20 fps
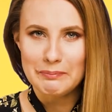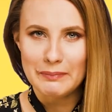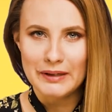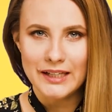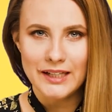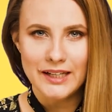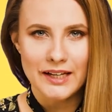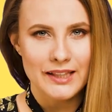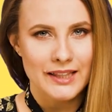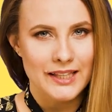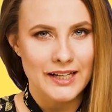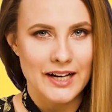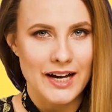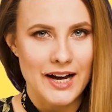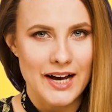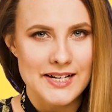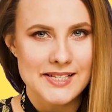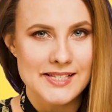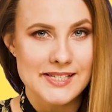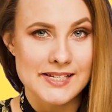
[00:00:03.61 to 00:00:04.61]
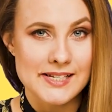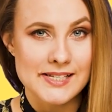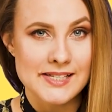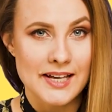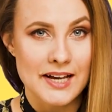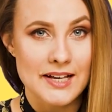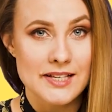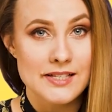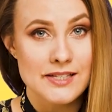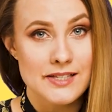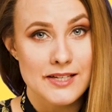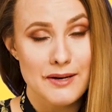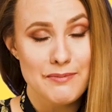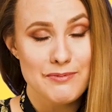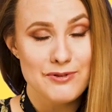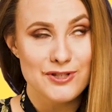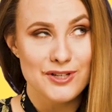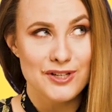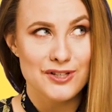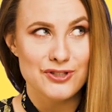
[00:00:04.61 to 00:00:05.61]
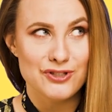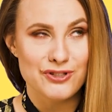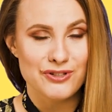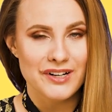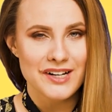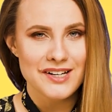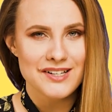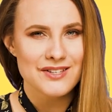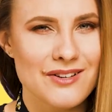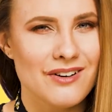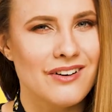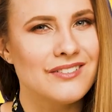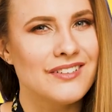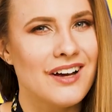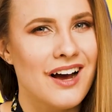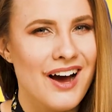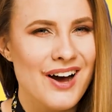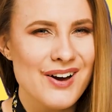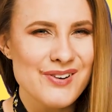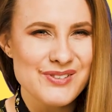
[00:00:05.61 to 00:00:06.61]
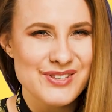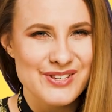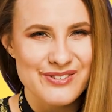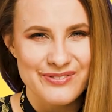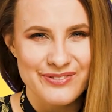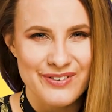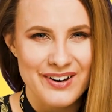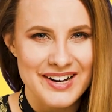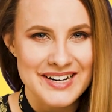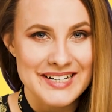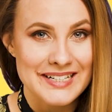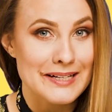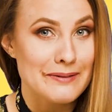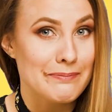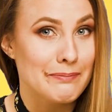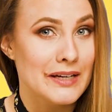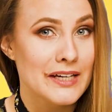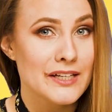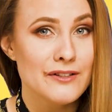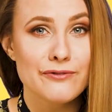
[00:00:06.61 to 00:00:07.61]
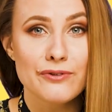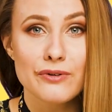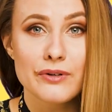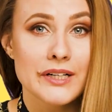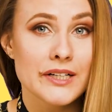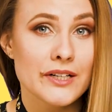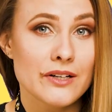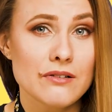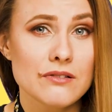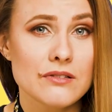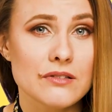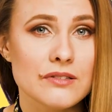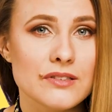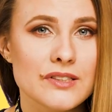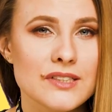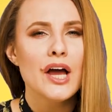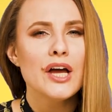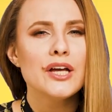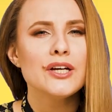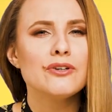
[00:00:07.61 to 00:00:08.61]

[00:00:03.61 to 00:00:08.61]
me and the guys discuss tips and tricks on how to find and meet foreign girls,